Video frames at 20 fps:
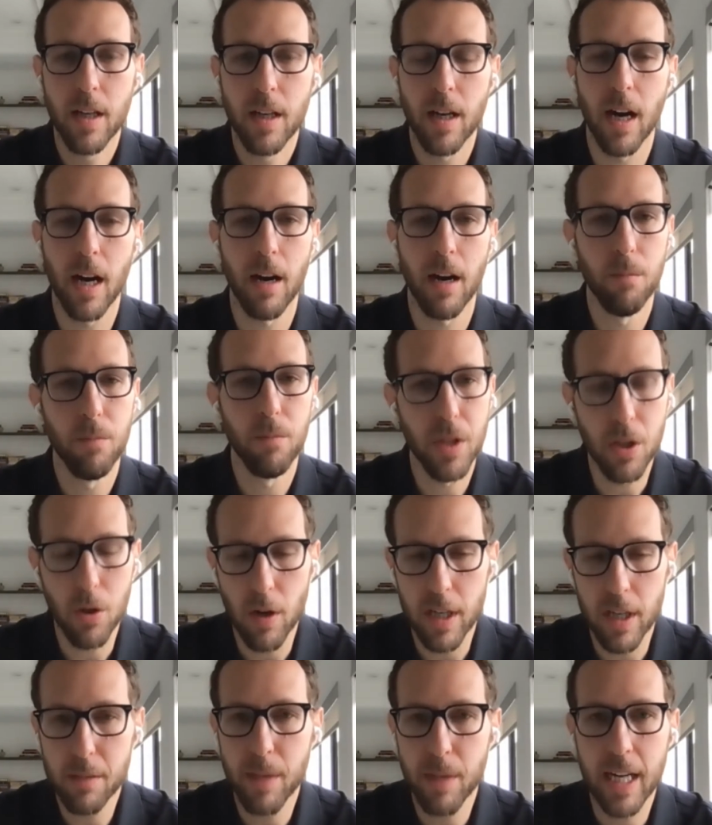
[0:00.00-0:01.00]
The
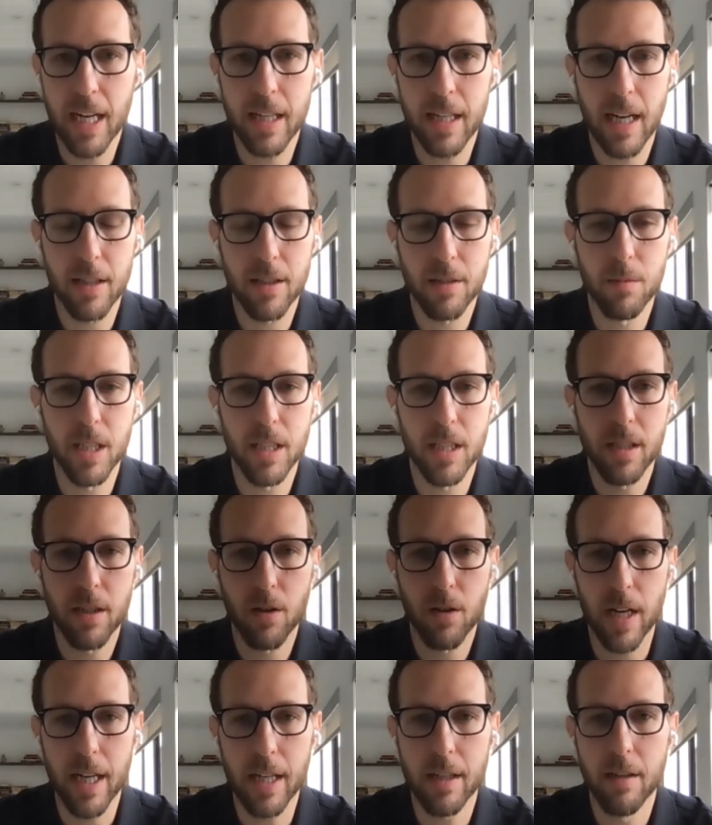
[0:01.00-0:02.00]
US Bank announcement is a
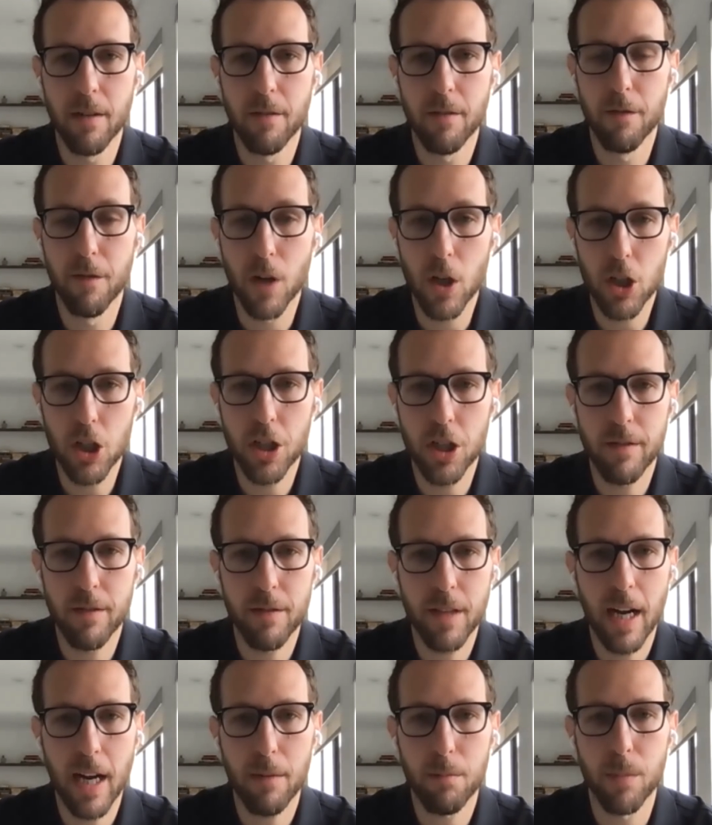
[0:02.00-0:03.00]
great version of
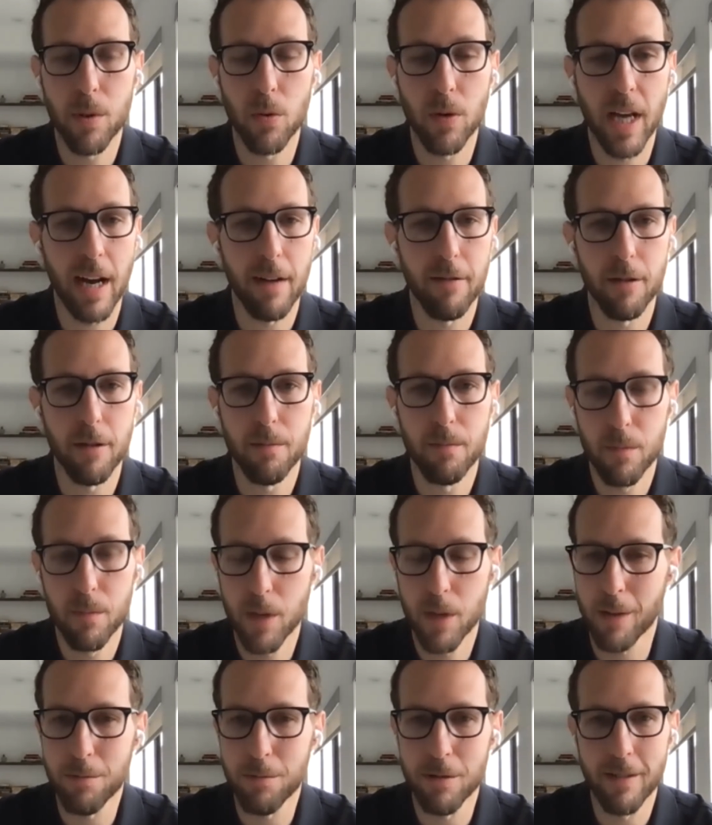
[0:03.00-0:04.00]
that, but we have a
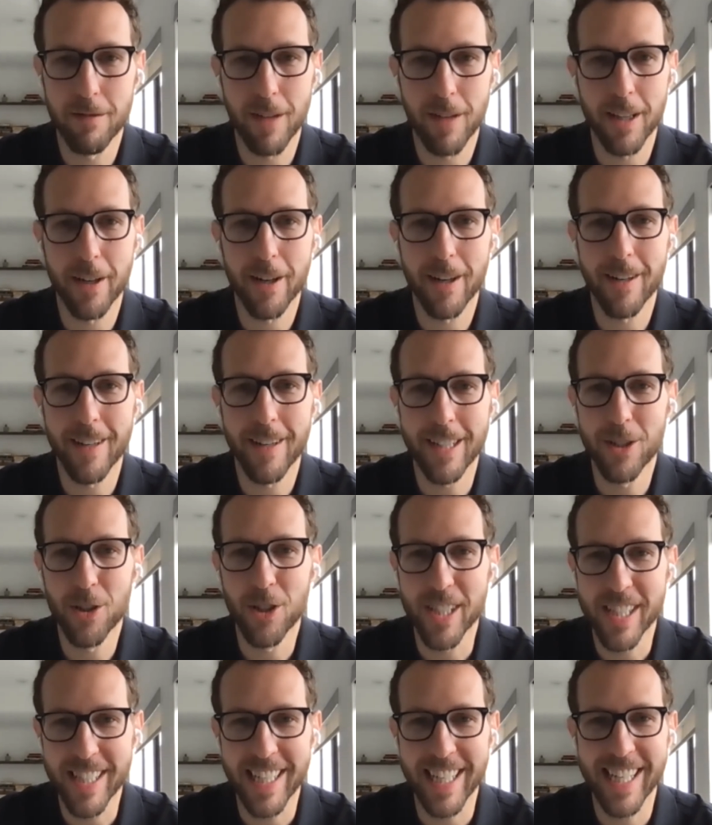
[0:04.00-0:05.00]
couple of other
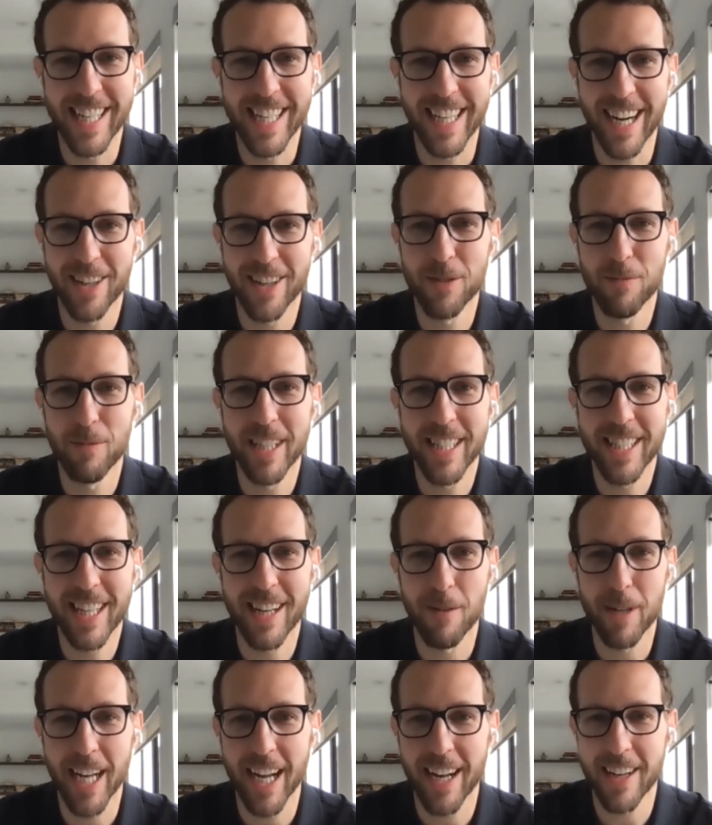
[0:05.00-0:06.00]
interesting announcements
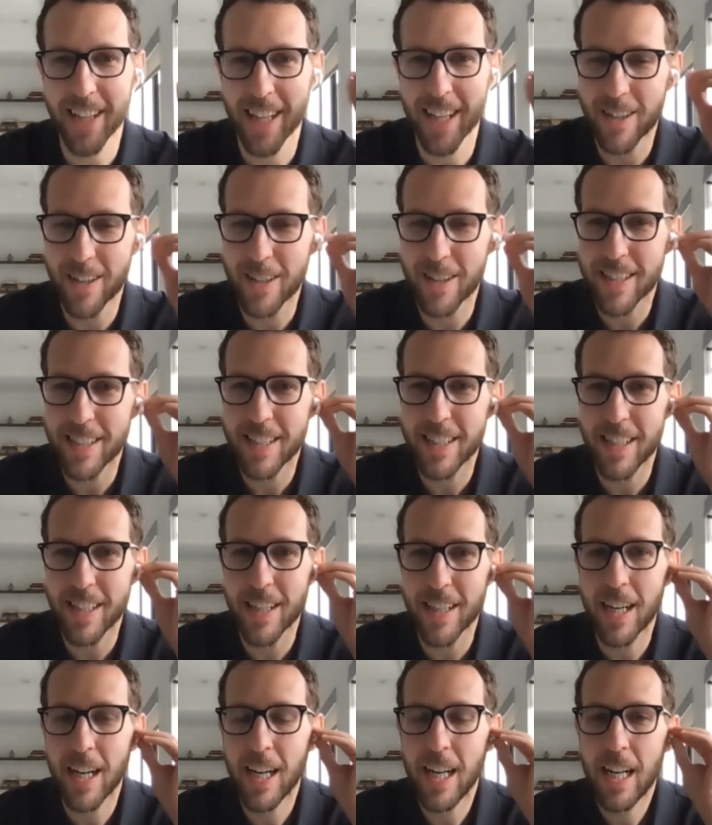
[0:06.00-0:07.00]
coming out later this
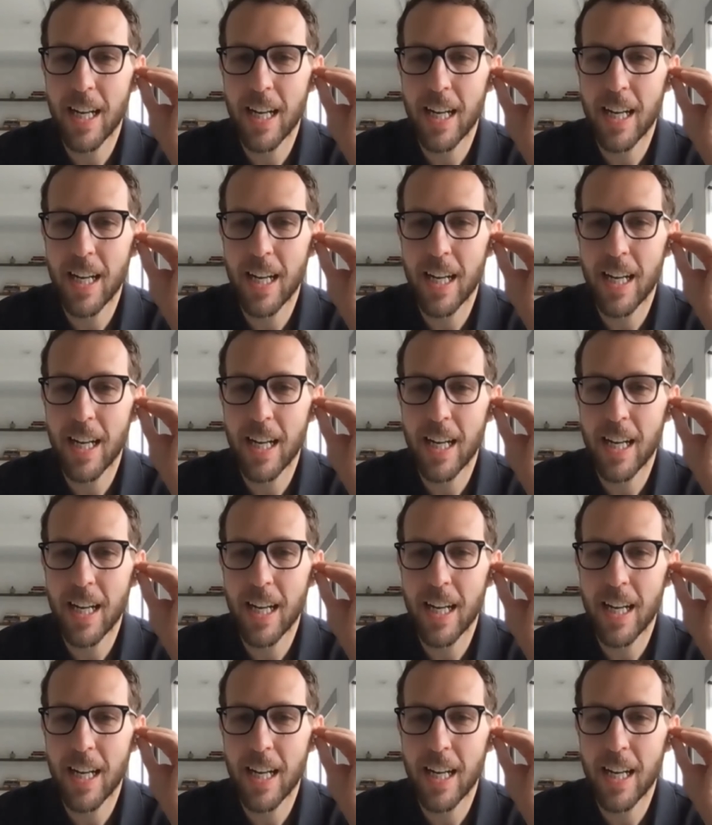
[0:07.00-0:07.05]
year.